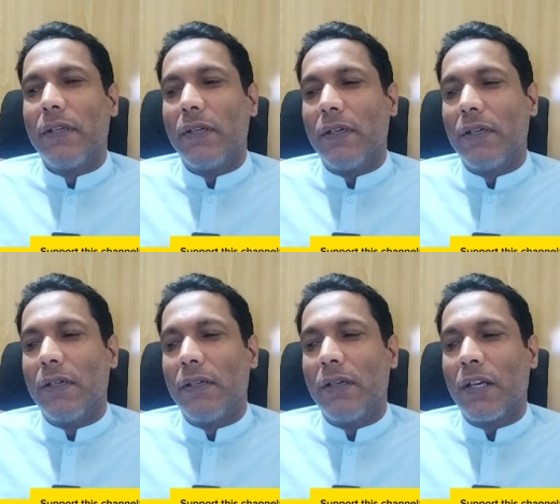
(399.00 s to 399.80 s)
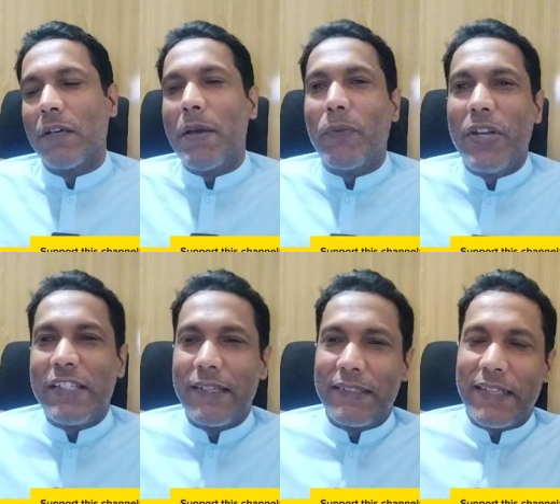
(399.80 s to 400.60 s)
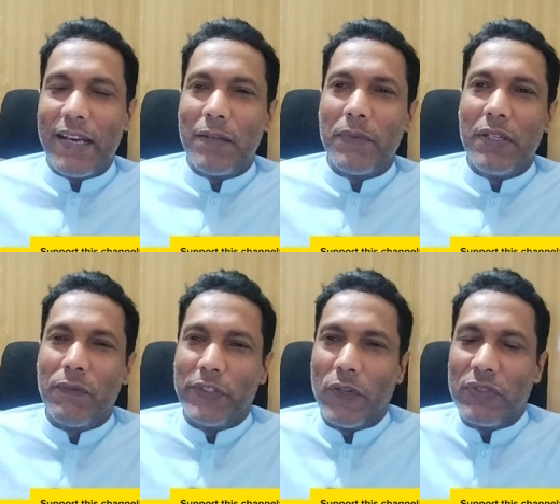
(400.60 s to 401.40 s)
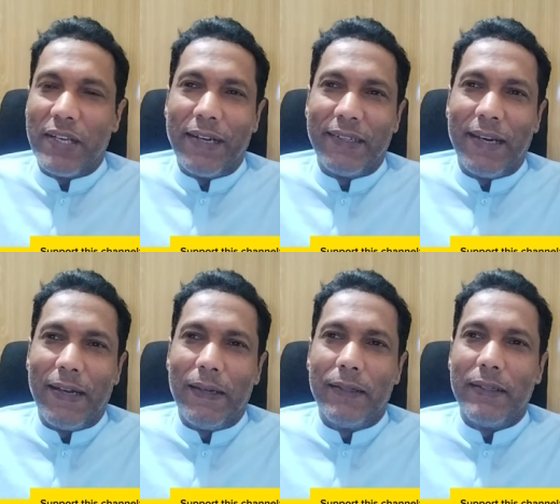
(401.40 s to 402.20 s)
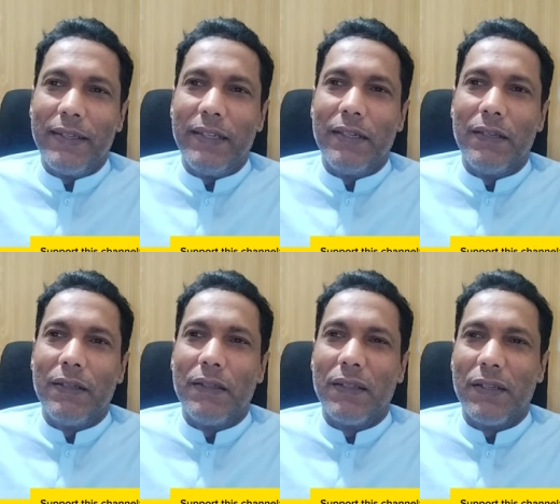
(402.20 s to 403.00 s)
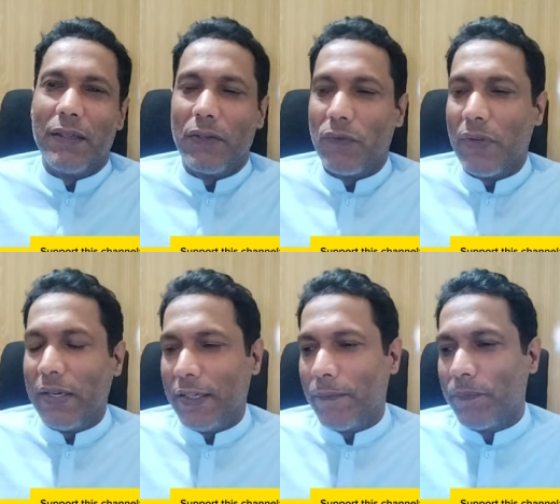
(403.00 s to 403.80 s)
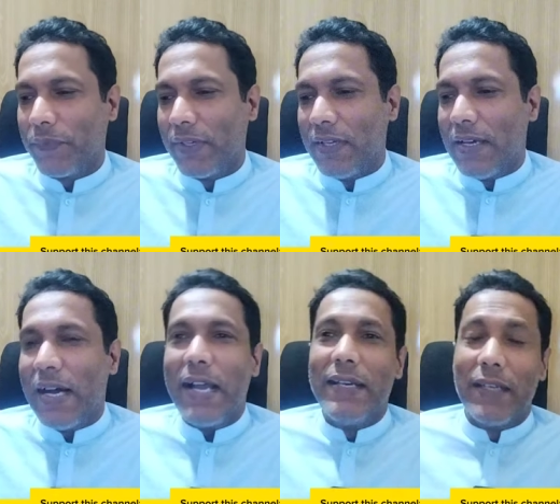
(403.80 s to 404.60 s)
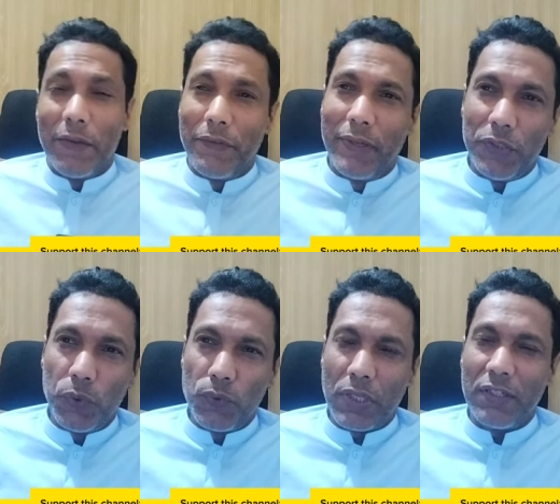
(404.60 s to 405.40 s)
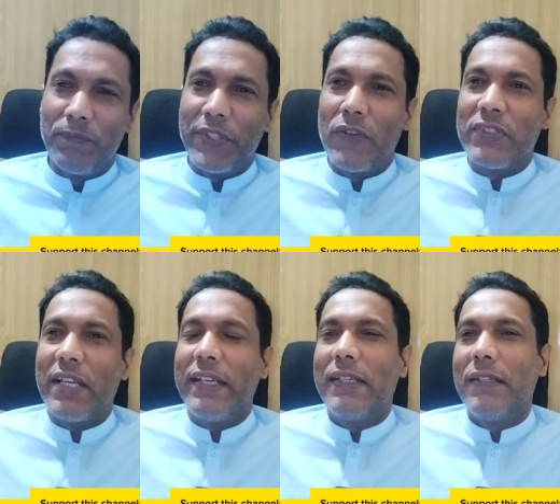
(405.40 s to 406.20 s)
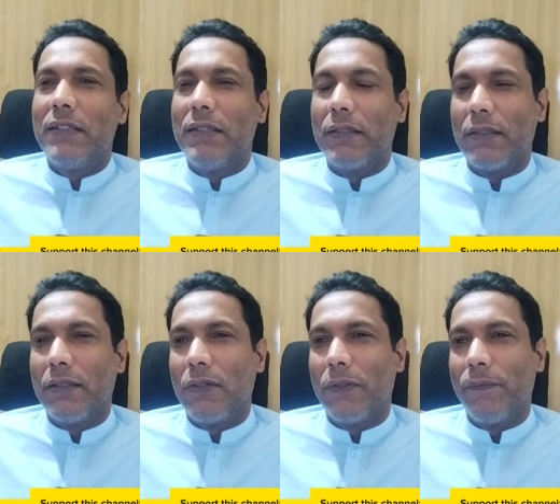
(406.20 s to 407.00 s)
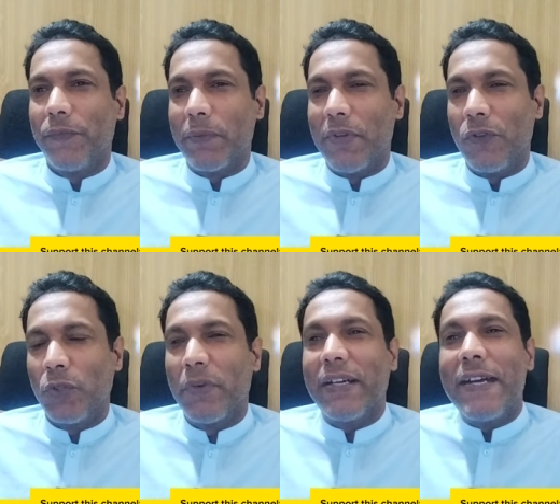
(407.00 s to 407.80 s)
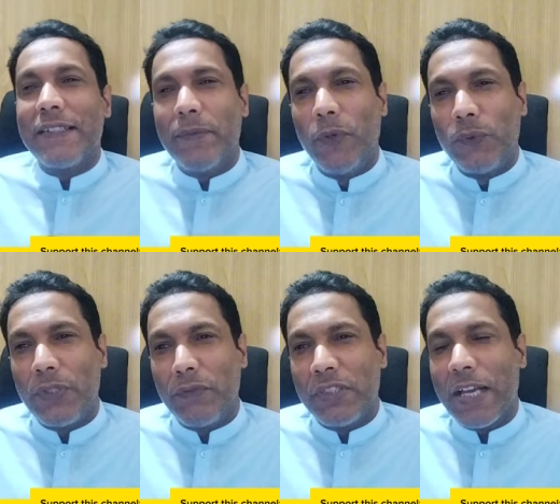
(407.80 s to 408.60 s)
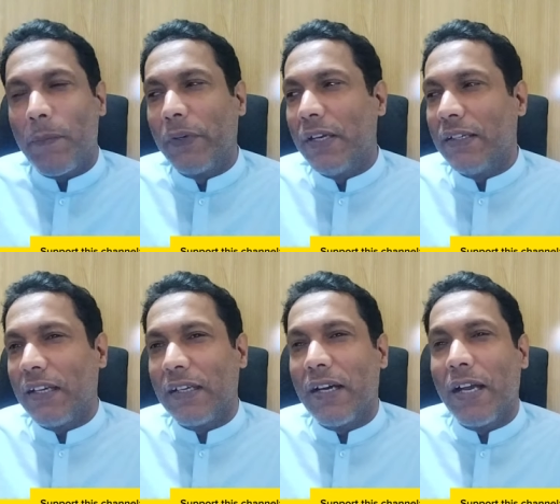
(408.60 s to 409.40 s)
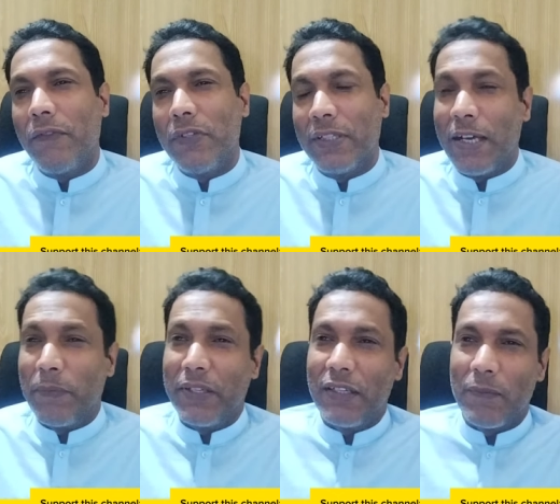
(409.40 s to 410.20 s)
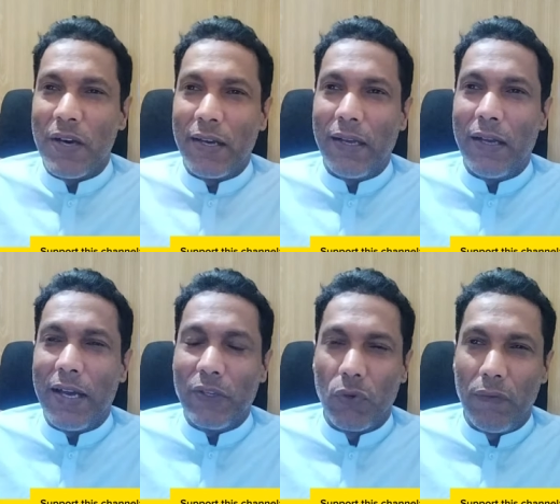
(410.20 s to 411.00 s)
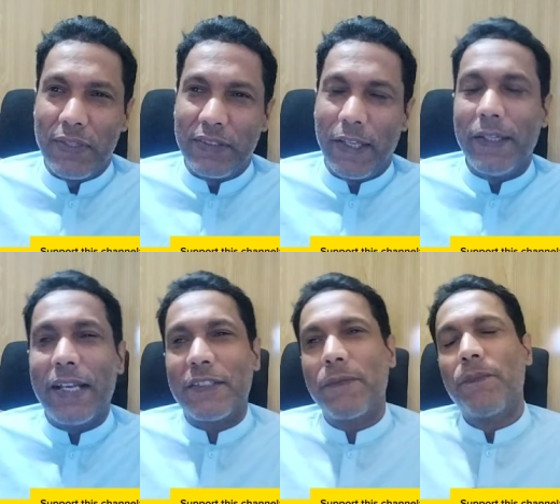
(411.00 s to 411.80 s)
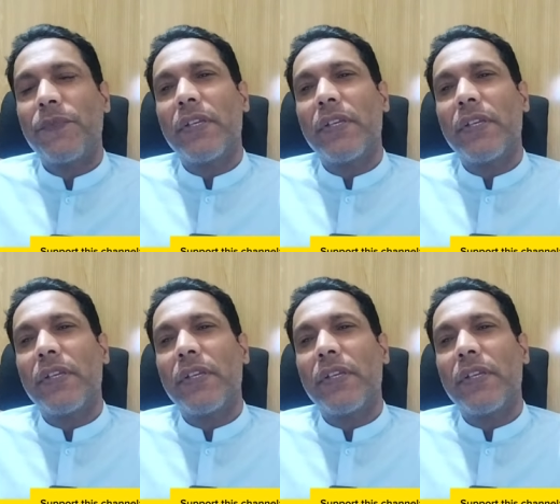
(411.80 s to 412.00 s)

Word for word: uh, a commemoration ceremony for genocide held in uh, Rwanda. I never use the term genocide uh, about human rights abuses which happened in Tigray, which are happening in Amhara. I always say, yes,